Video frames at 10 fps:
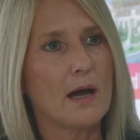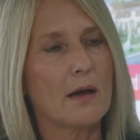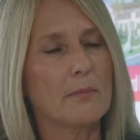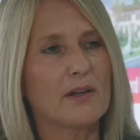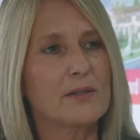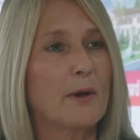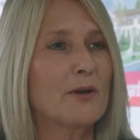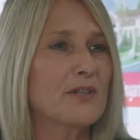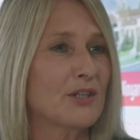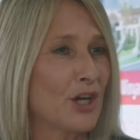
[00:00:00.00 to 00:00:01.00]
I
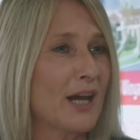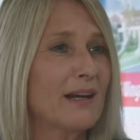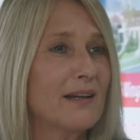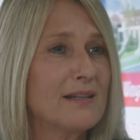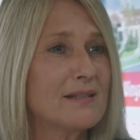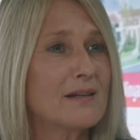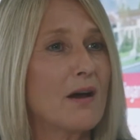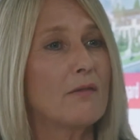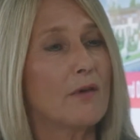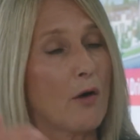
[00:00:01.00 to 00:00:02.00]
suppose, the checklist
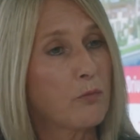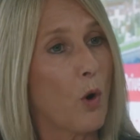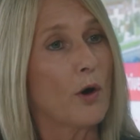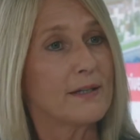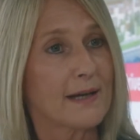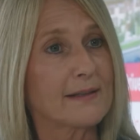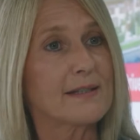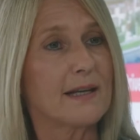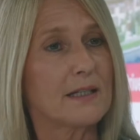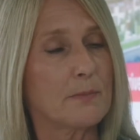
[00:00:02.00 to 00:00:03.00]
of what does
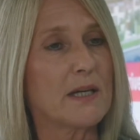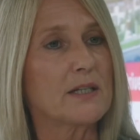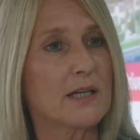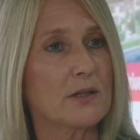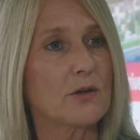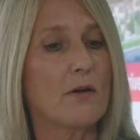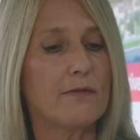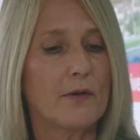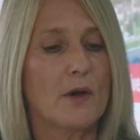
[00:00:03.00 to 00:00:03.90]
need to be ticked off